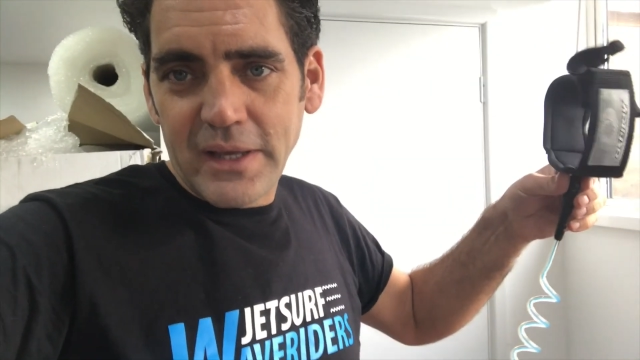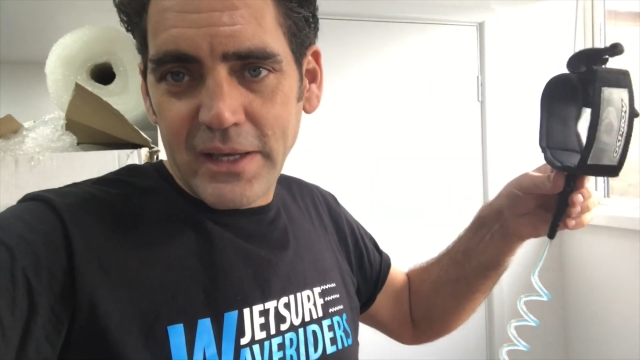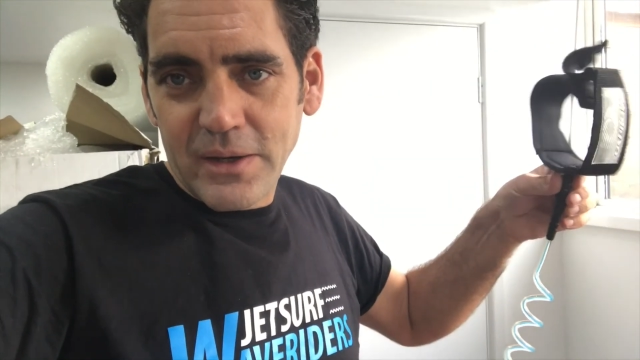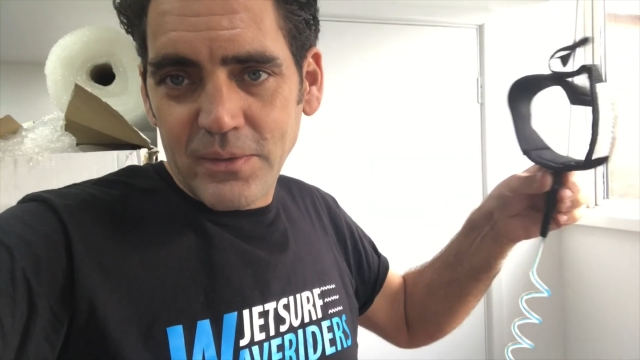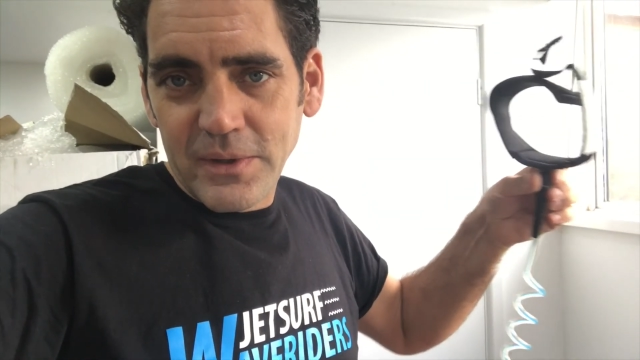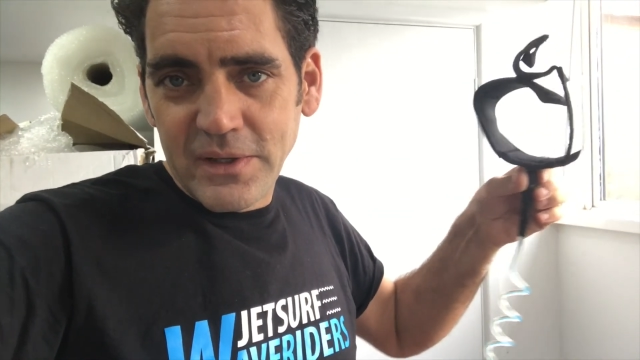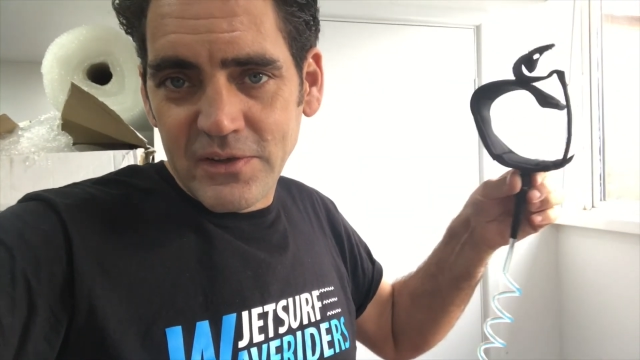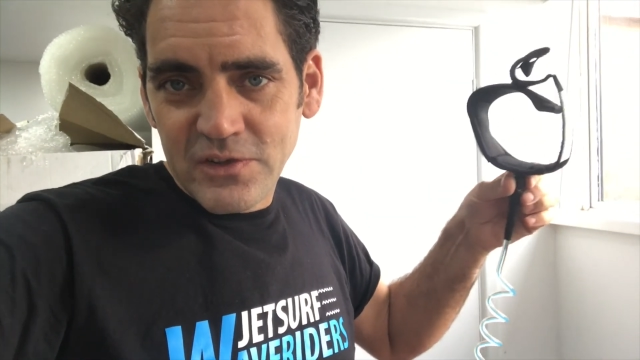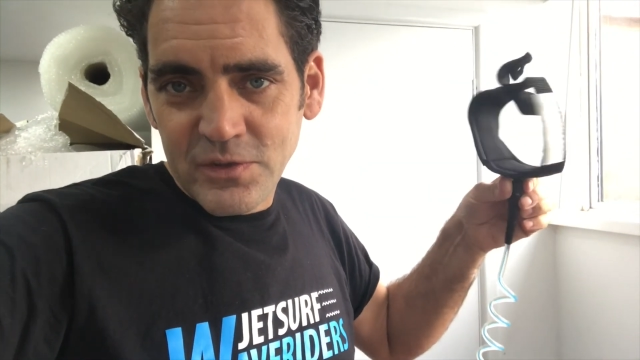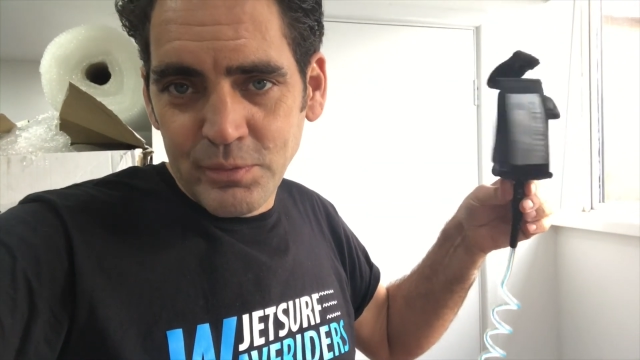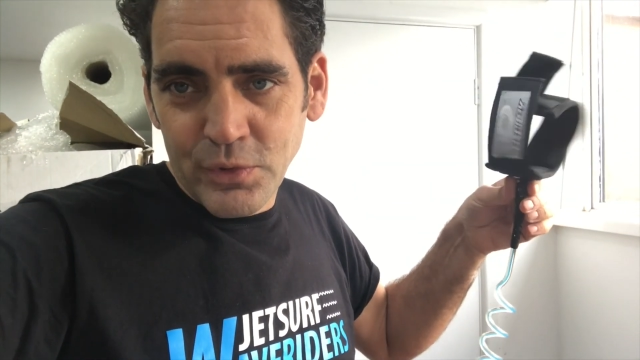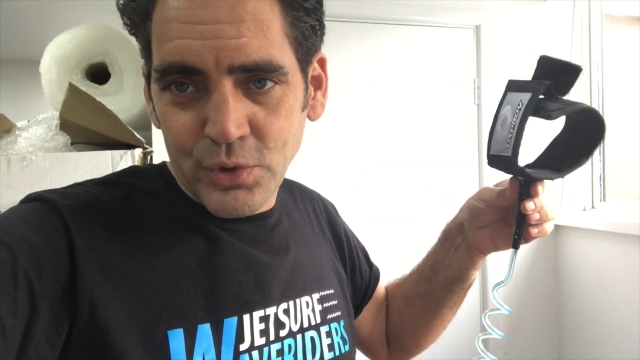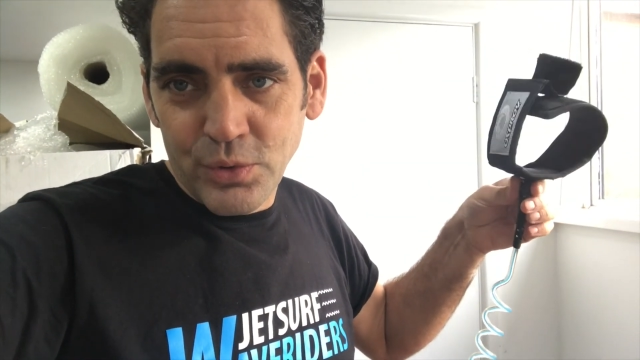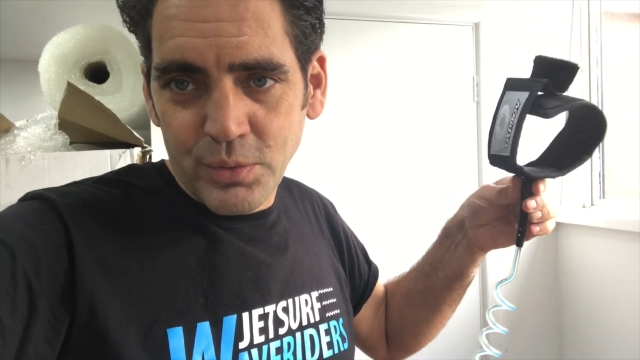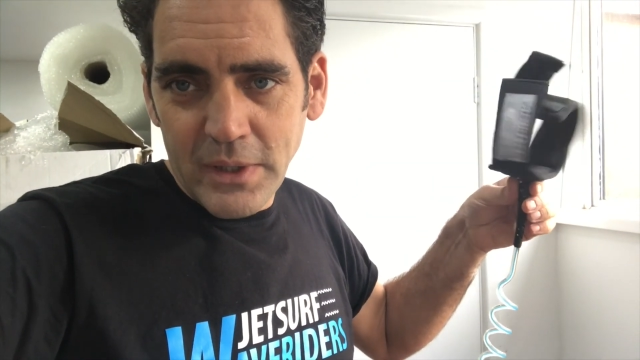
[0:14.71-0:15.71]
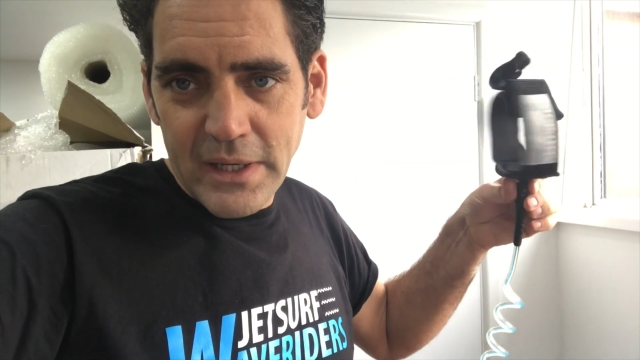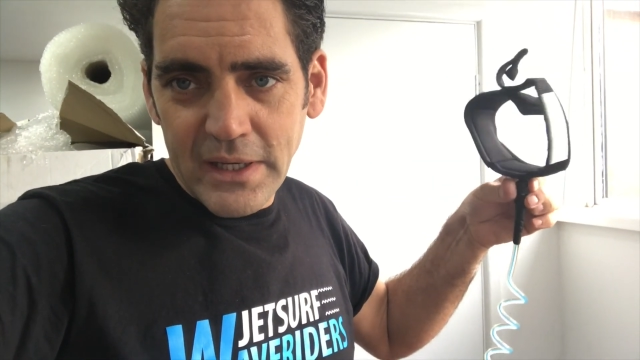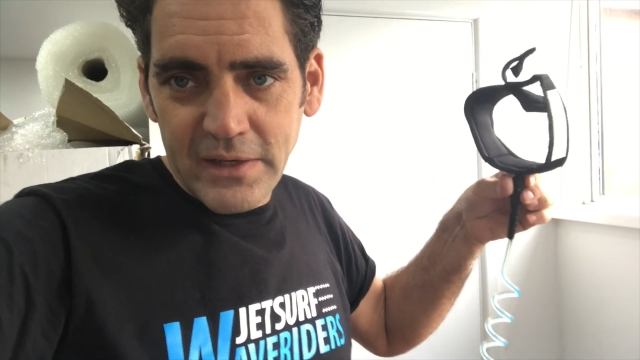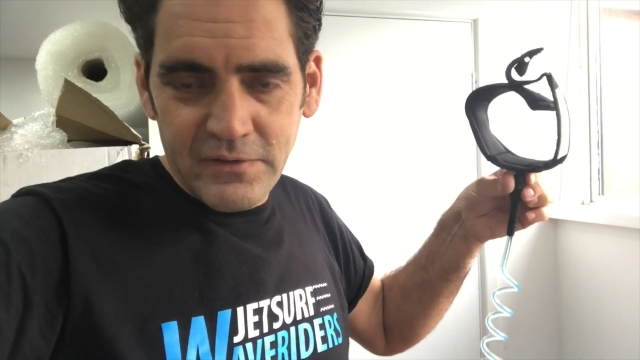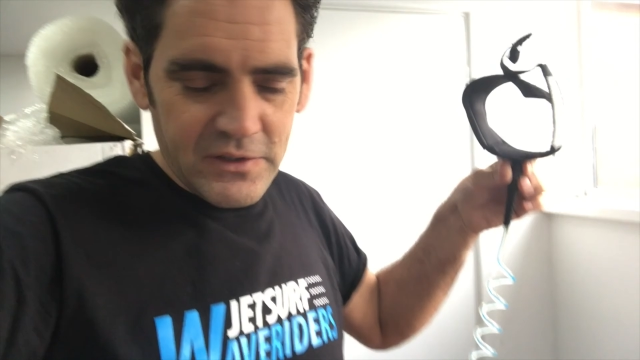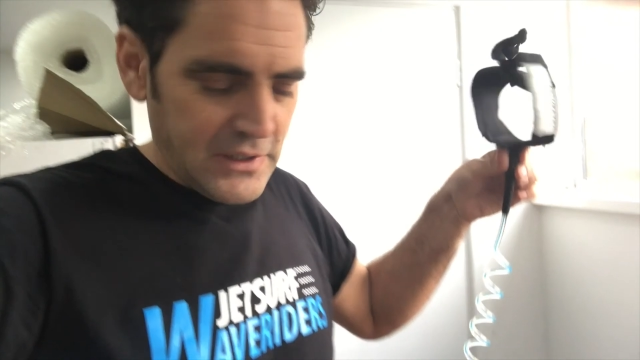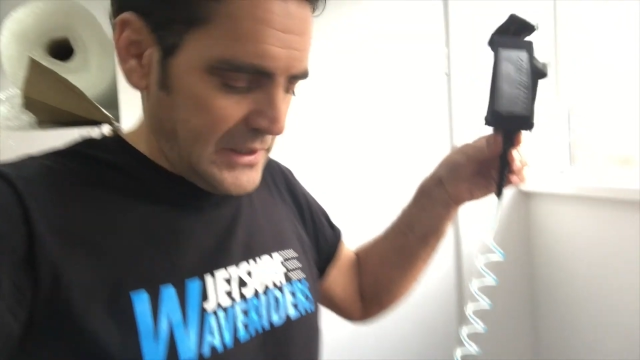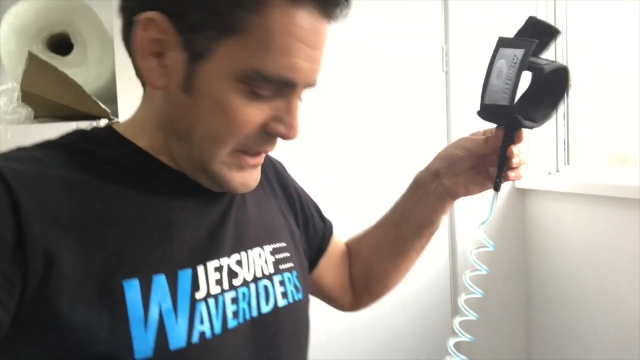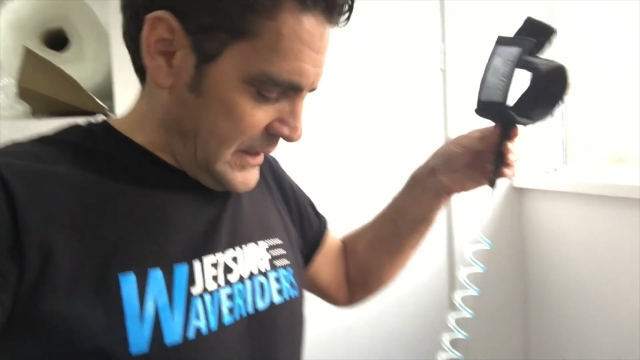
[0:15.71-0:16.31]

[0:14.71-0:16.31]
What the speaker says: out in small waves,